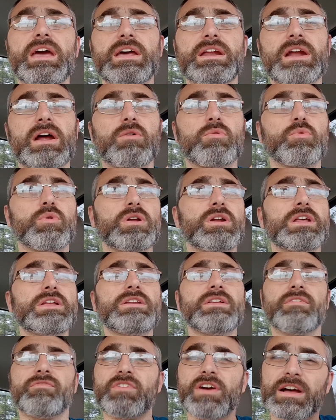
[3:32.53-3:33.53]
and I
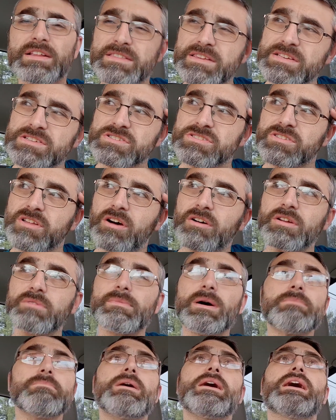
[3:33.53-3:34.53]
really have got this thought in
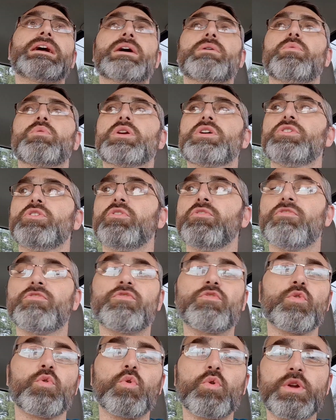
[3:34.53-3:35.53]
my mind. I want to do
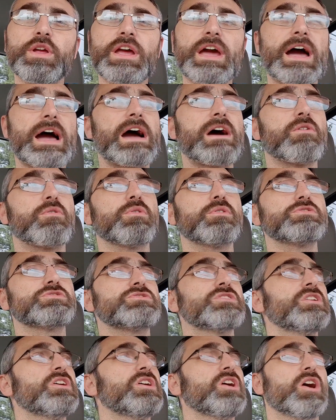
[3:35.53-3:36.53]
40
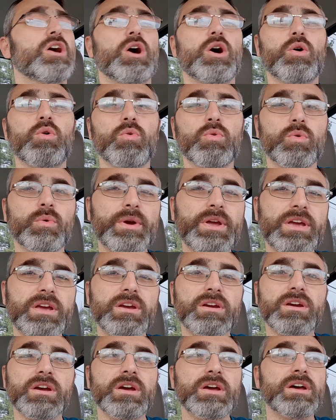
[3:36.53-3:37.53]
hours a
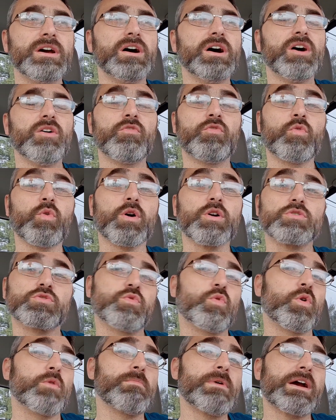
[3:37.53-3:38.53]
week of work
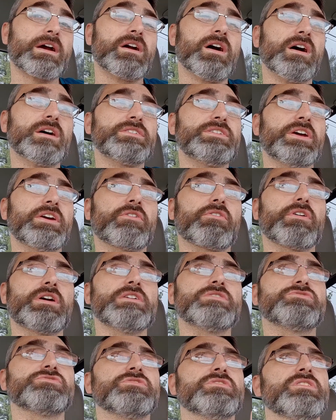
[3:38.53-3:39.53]
toward my content
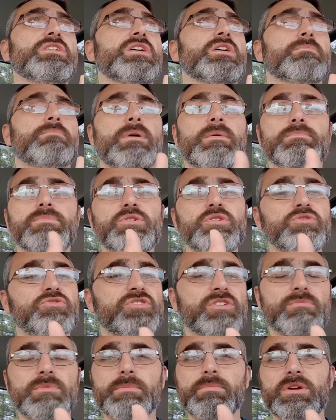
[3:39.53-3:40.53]
creation, my
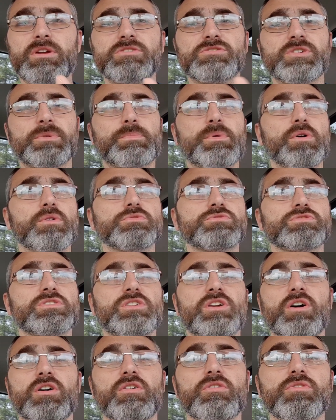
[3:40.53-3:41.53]
music, my ministry posts,
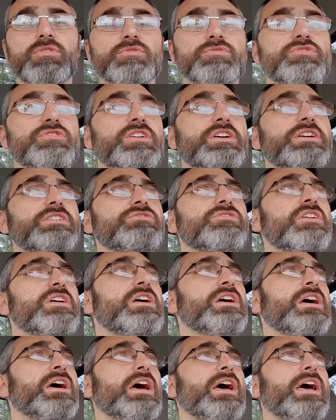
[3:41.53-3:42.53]
and all those things.
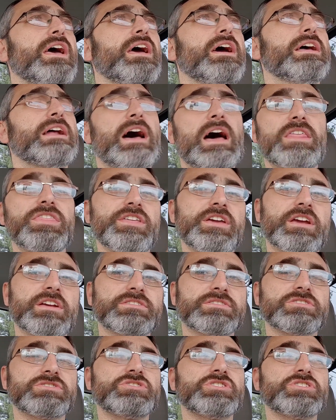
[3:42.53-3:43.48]
And I think it's